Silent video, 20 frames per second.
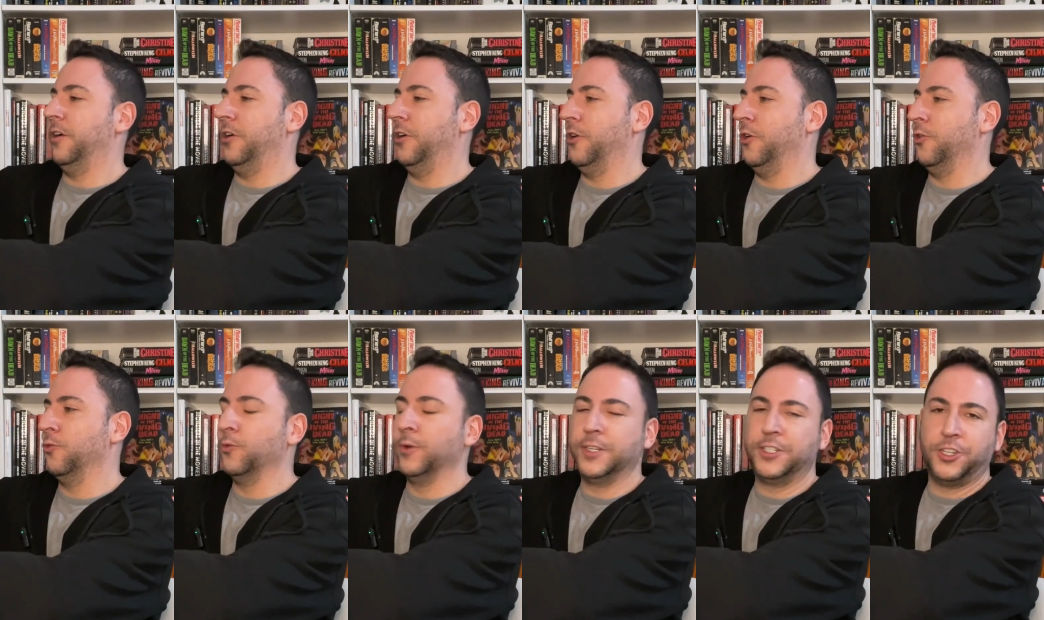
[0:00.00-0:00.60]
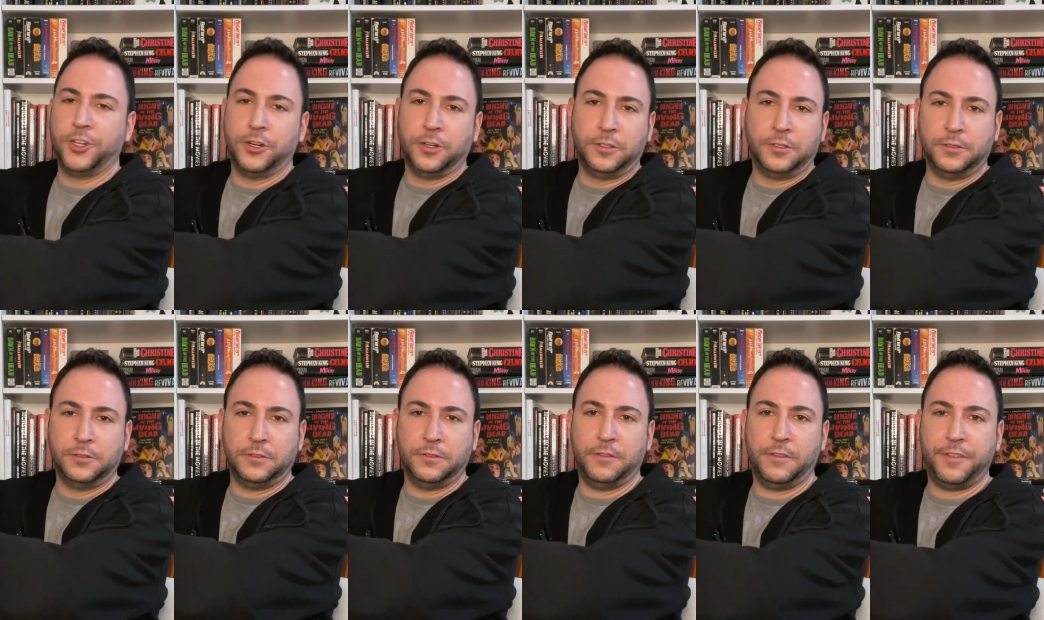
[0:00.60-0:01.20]

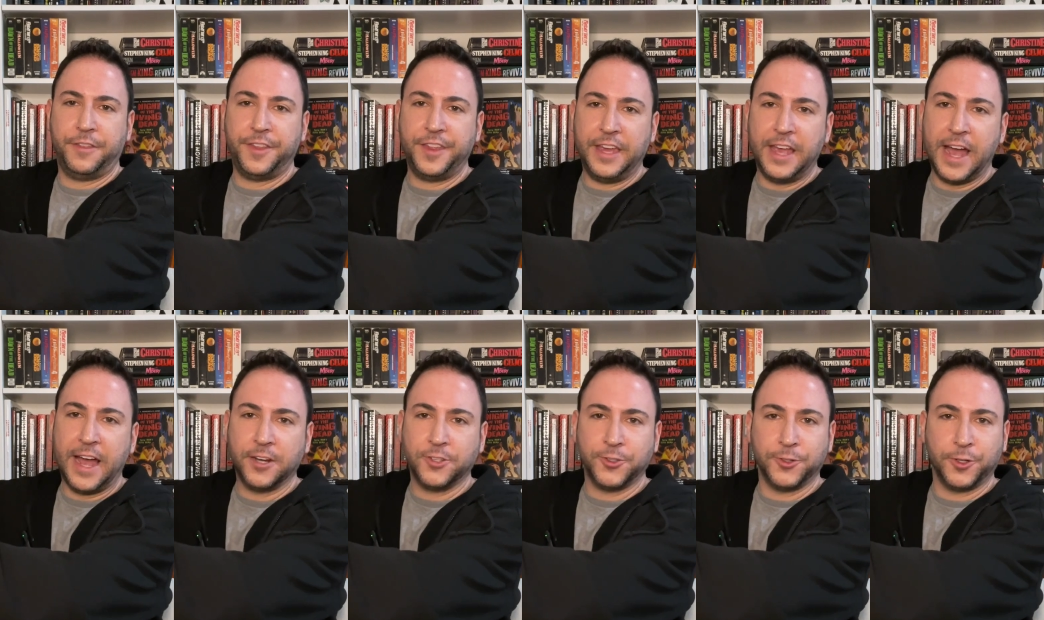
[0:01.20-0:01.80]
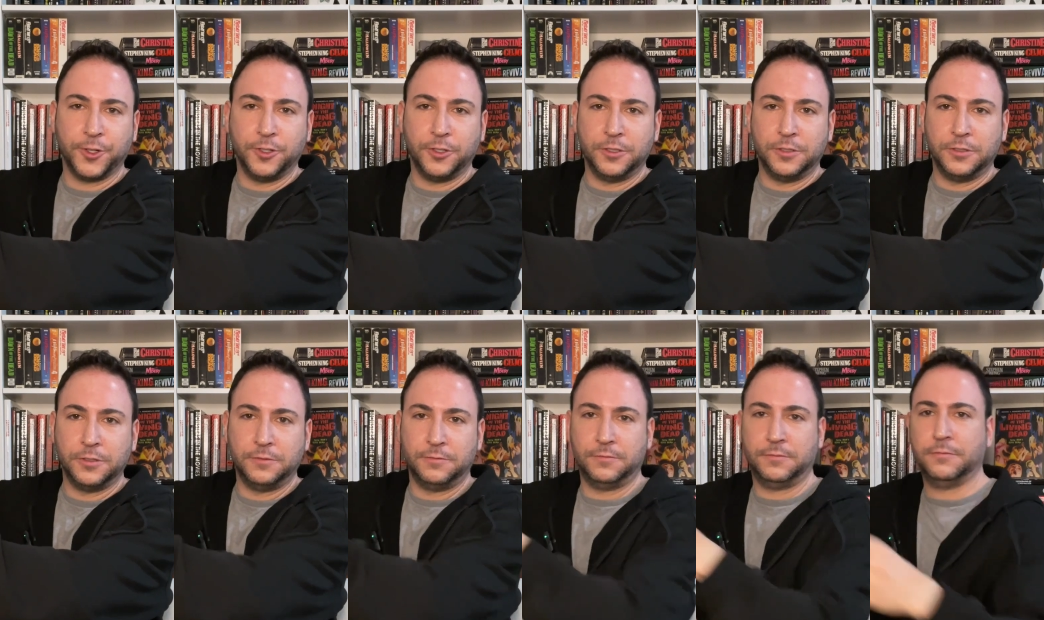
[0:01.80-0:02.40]
original
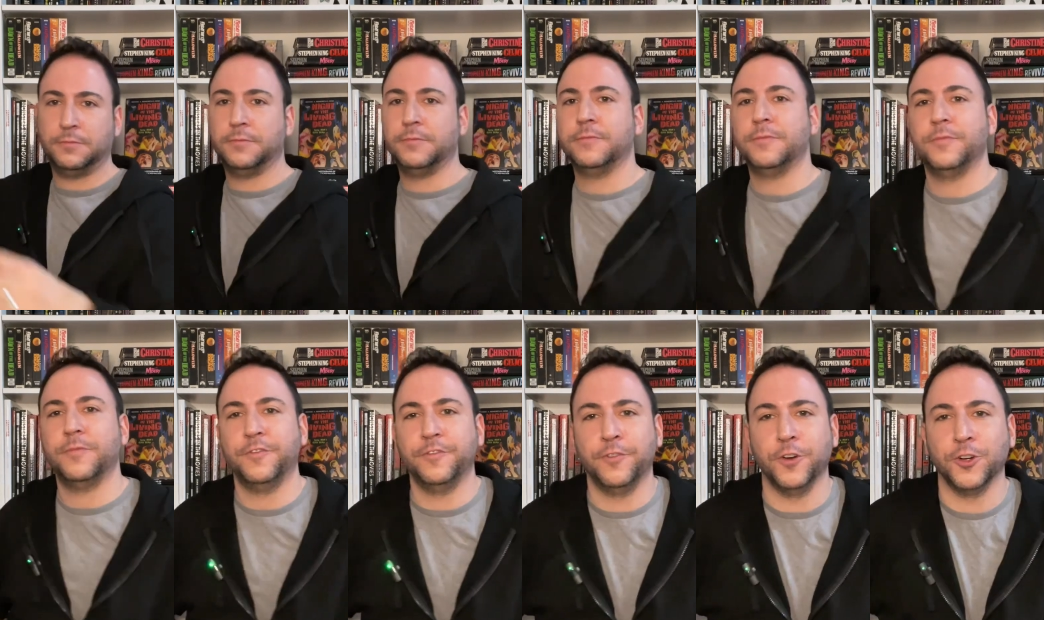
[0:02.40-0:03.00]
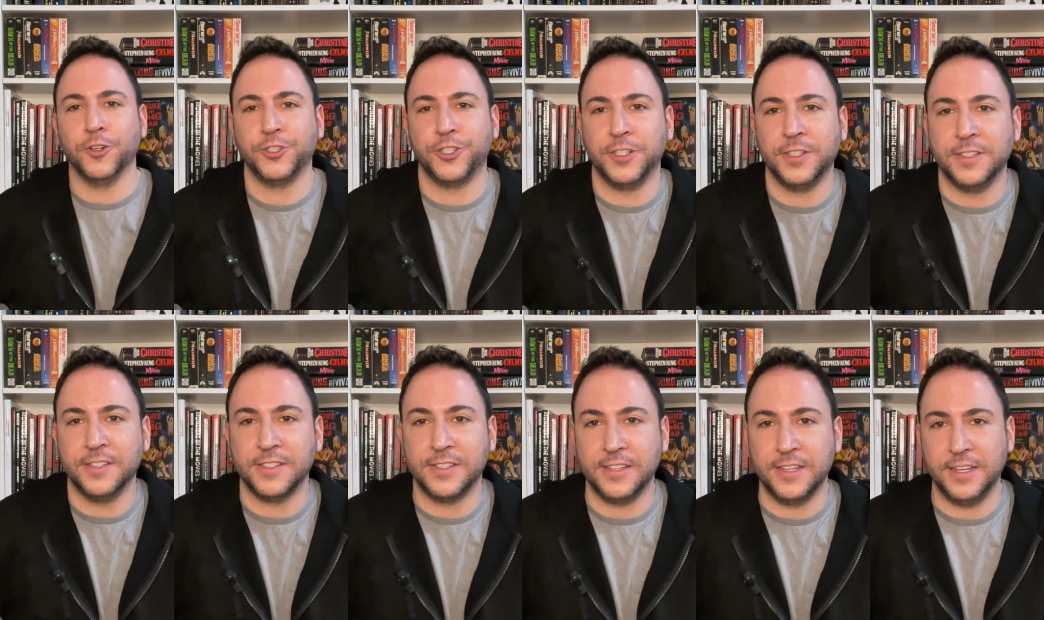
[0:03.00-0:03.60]
theatrical
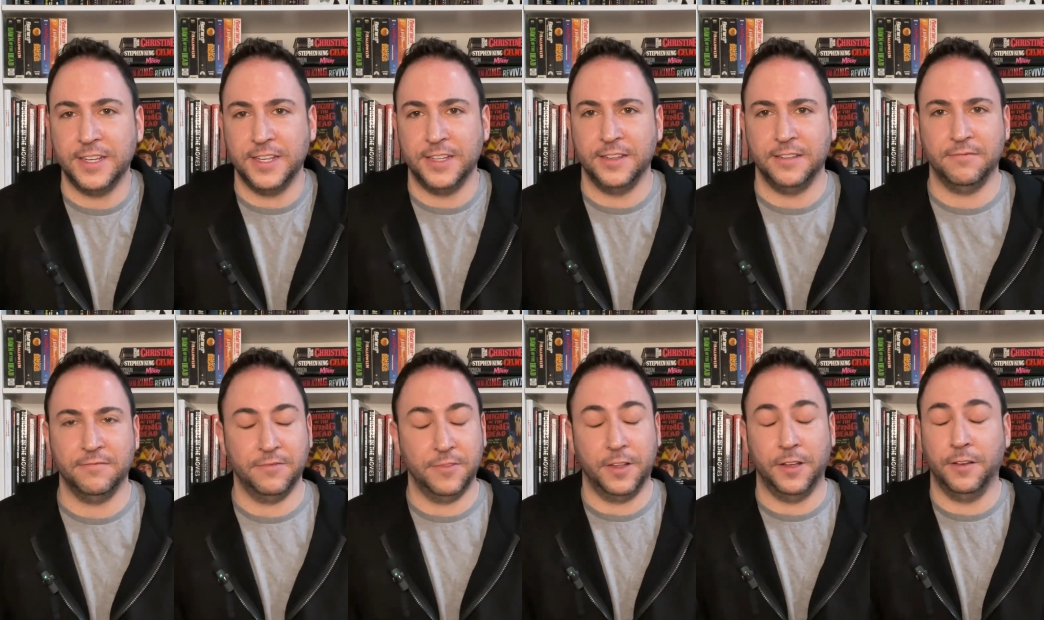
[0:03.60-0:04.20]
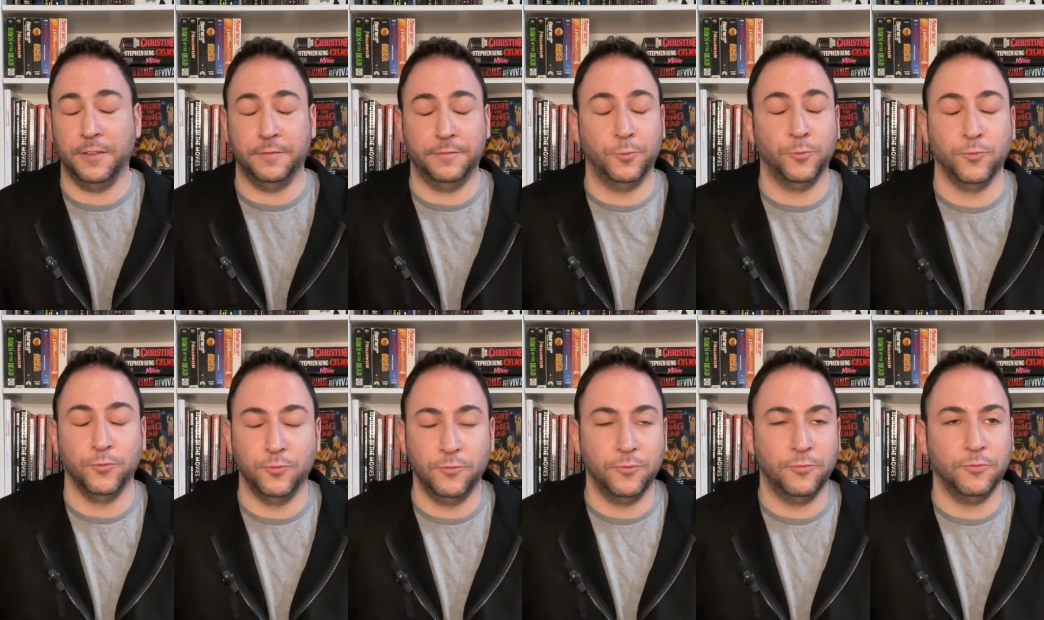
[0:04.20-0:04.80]
versions in a
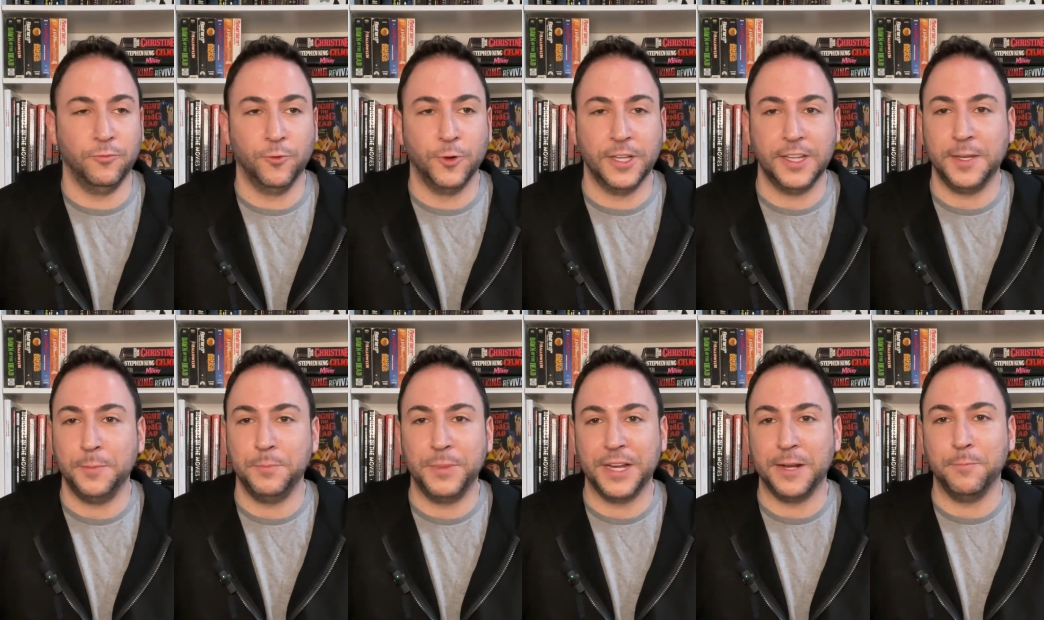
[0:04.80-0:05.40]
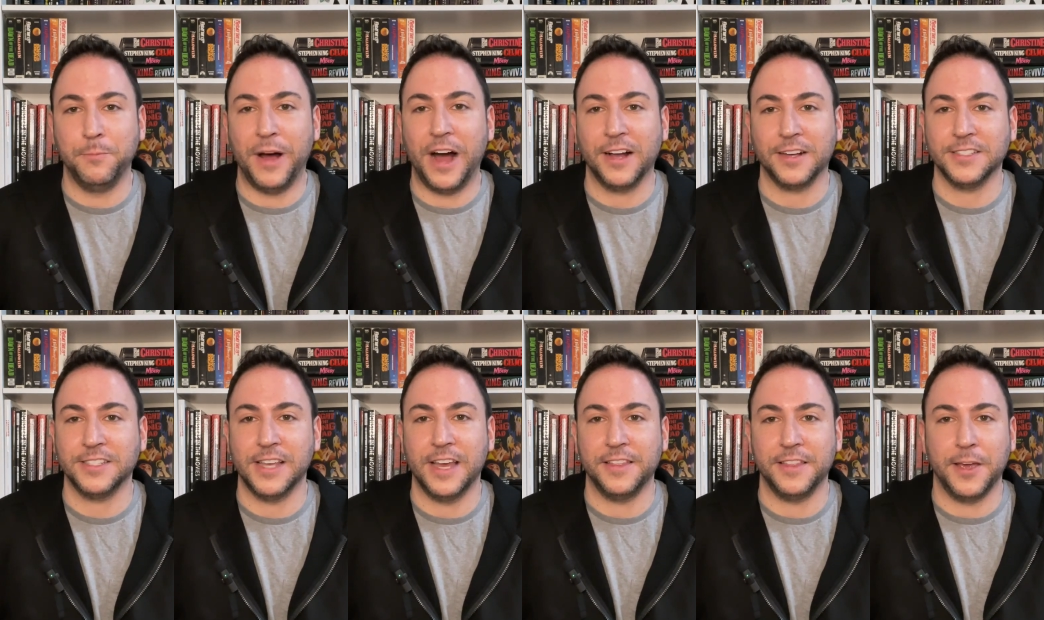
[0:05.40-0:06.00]
really big
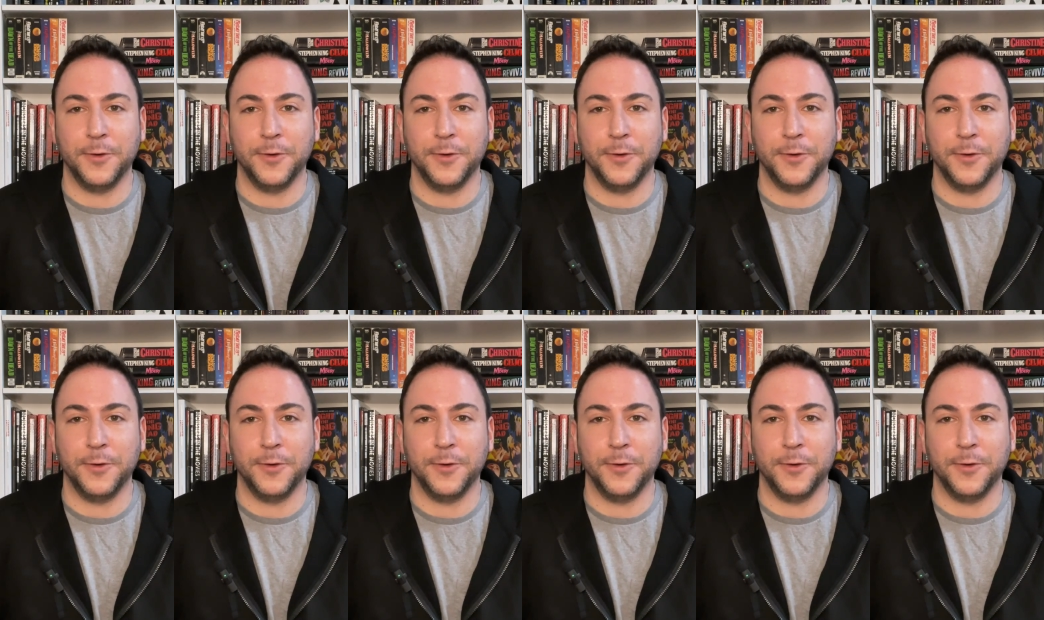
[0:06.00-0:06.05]
box set they